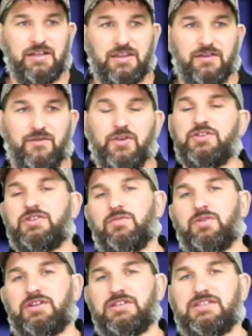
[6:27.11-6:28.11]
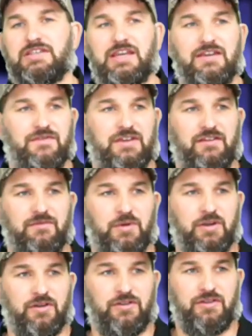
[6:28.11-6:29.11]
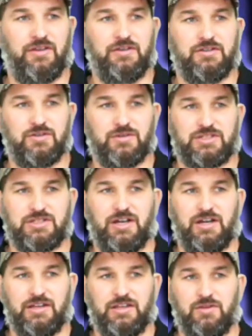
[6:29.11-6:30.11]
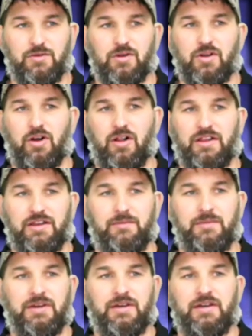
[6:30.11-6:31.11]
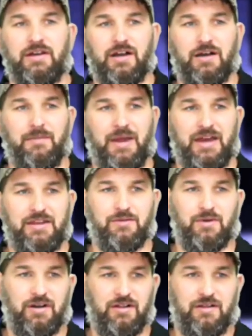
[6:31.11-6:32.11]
The virgin will conceive and give birth to a son, and you will call him Emmanuel.